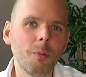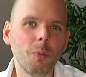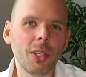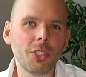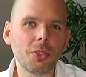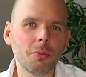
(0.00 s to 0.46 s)

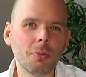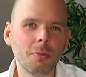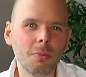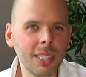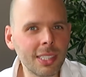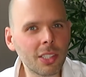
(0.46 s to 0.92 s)
Which
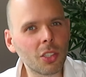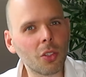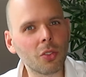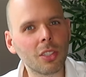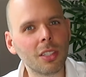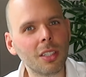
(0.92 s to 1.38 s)
leads us
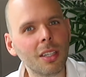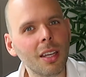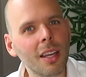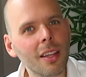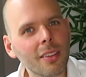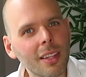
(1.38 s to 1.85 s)
on to
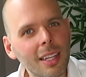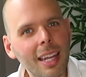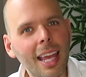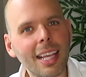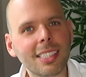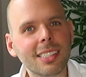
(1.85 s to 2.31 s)
the
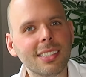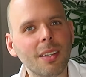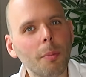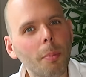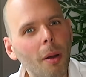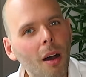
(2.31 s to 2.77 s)

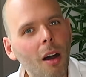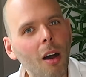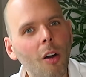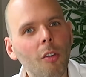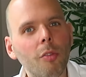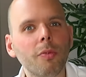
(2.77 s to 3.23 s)
next
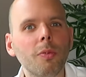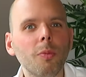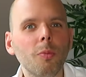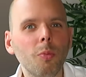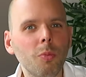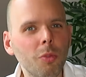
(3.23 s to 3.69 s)
part of
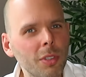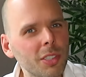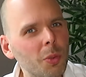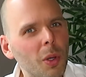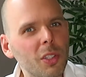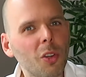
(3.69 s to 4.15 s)
the
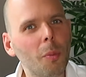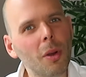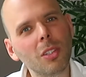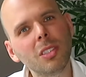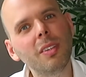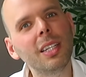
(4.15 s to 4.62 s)
reason why you're not
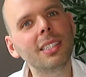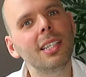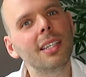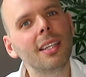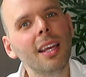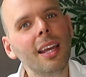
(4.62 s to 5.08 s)

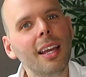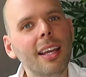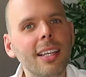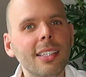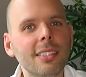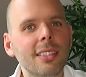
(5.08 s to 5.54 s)
motivated,
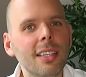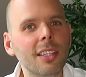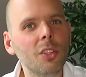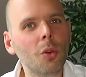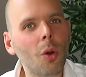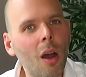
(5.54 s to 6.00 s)
is
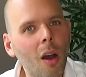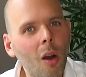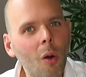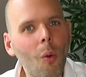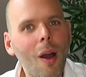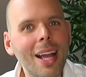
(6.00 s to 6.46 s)
that your
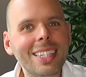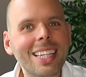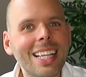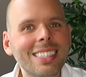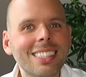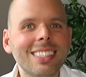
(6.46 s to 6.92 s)
whole
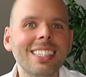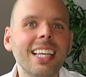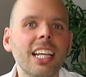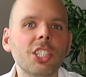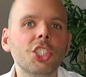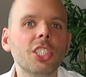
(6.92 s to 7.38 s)

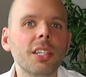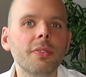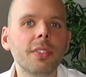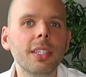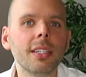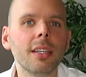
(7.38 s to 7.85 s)
identity has
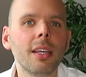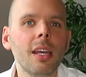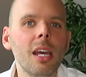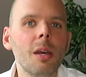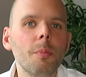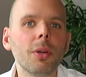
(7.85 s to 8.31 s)
shifted.
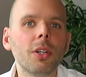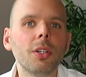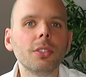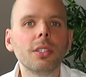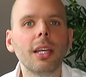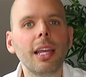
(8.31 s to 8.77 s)

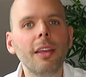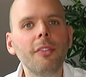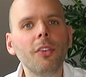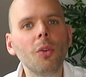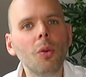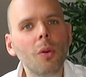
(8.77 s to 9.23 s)
Because
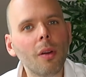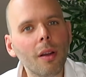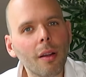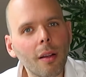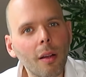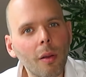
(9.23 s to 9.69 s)
if you're
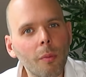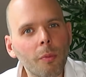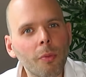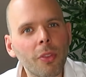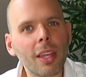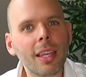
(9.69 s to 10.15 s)

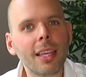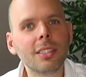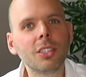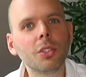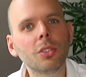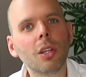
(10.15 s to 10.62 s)

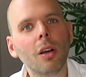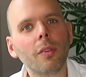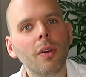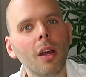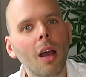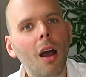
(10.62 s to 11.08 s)
thinking to
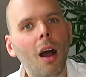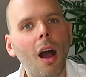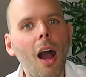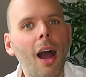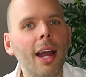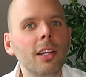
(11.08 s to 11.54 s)
yourself,
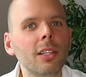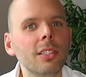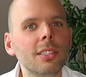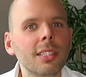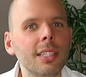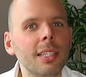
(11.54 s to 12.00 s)
I only
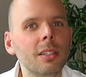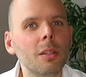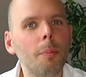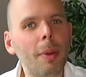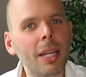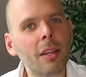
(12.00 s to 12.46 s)
see
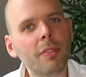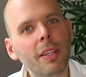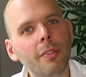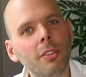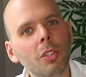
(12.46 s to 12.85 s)
the benefit of